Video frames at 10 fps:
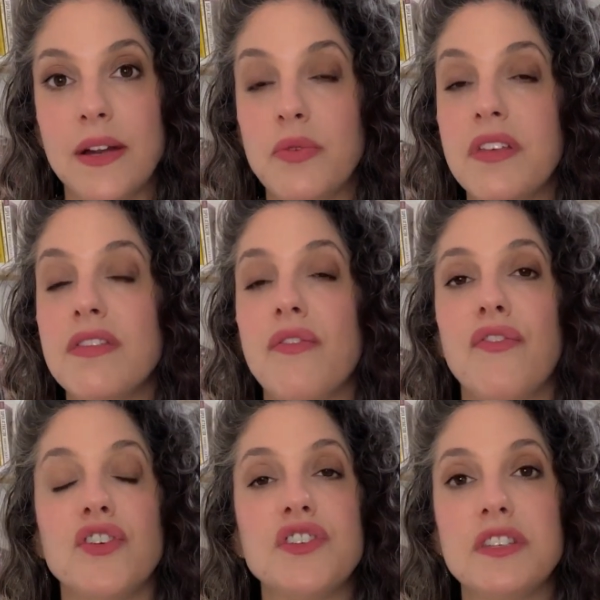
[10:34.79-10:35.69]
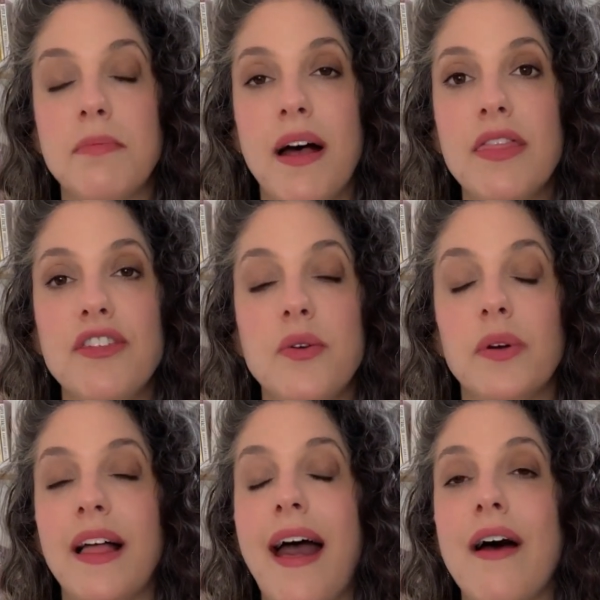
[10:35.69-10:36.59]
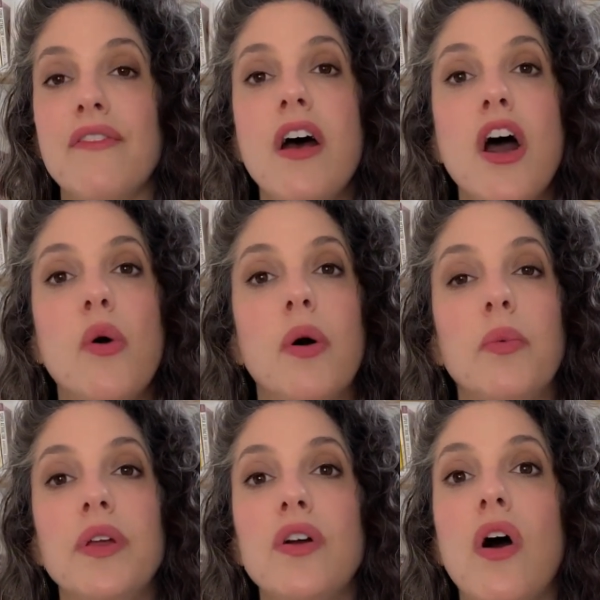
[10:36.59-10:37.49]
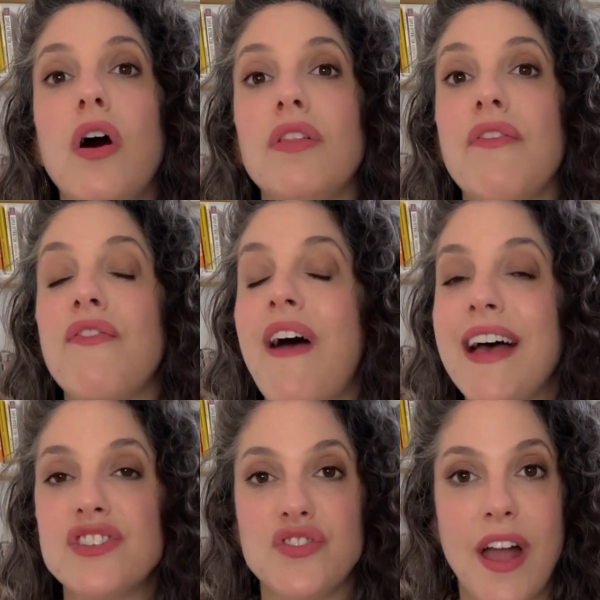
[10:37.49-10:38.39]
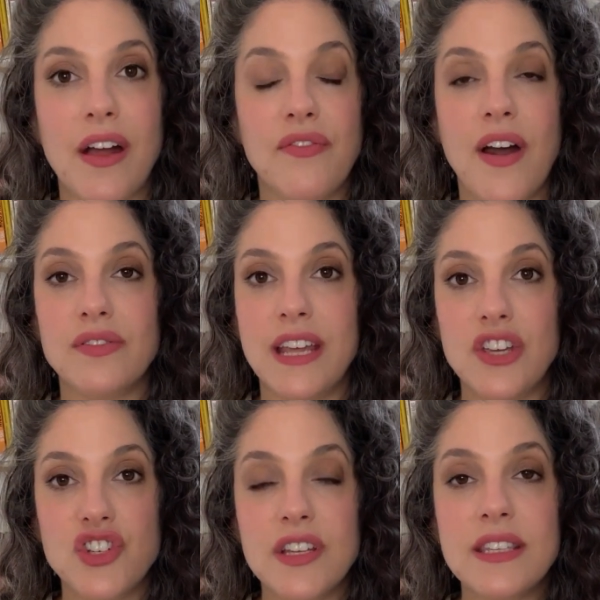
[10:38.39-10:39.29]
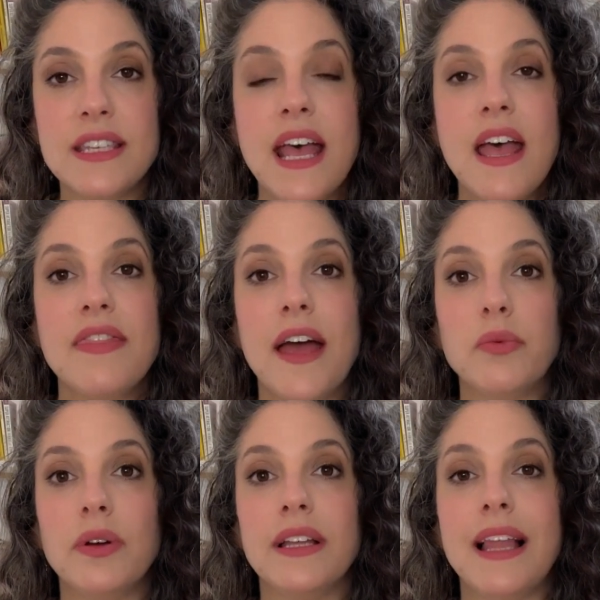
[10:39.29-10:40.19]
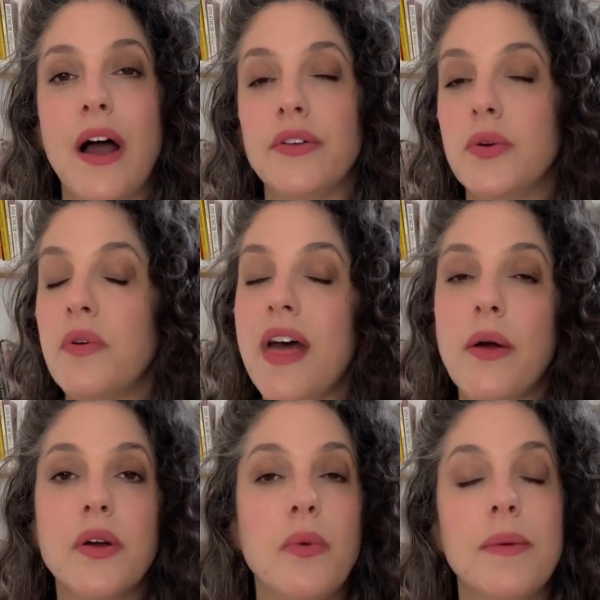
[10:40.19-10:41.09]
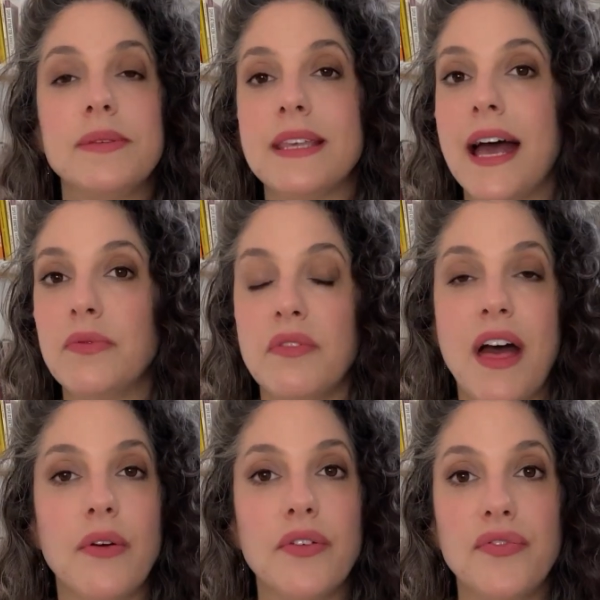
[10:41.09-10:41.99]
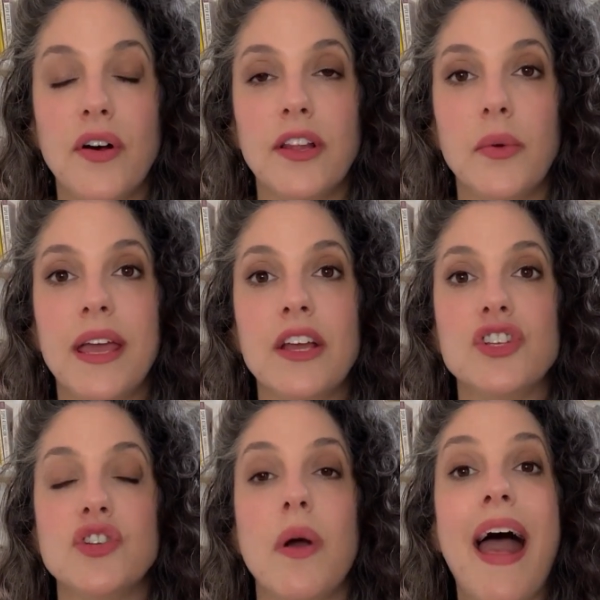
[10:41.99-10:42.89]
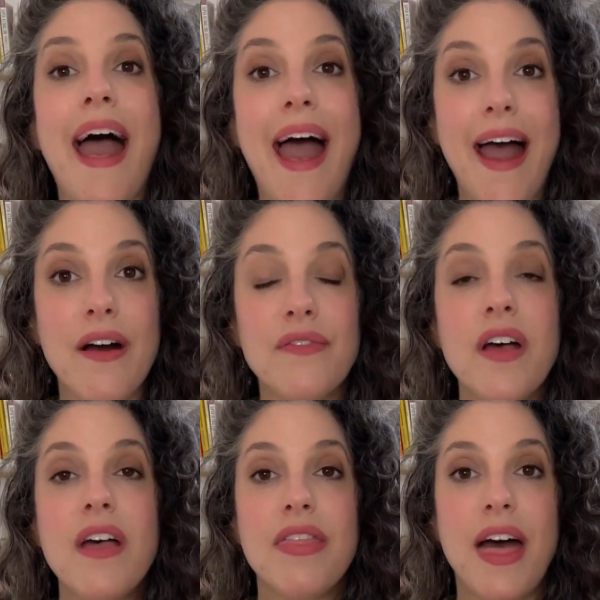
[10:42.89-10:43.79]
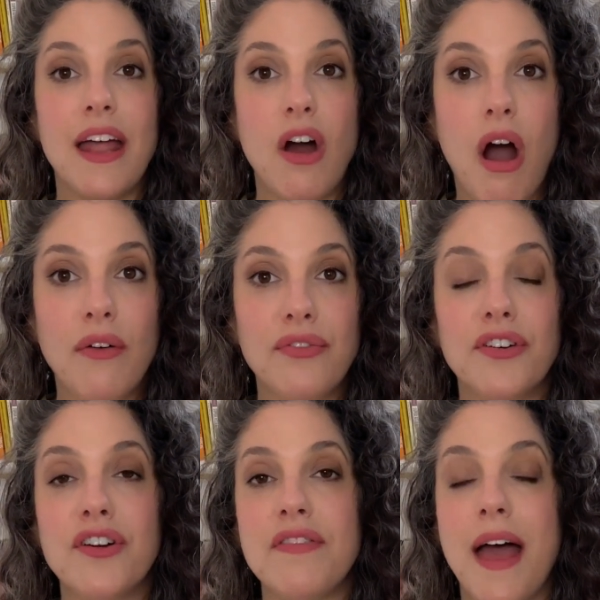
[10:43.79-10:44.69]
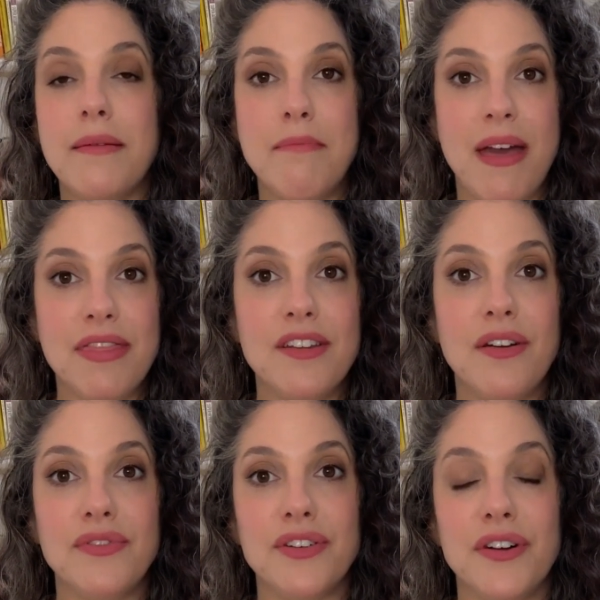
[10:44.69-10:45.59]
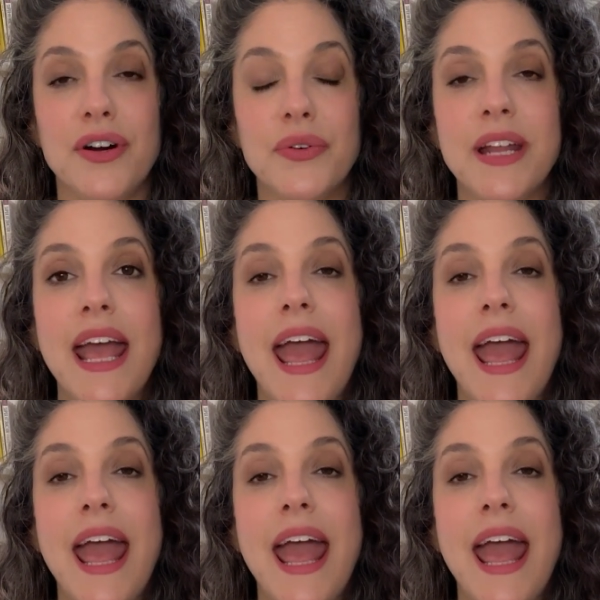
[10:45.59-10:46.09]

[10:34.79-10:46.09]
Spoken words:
Within the first month, you will have what we call the fast track foundations that will allow you, without a website, without a following, to have that offer, that method of your own,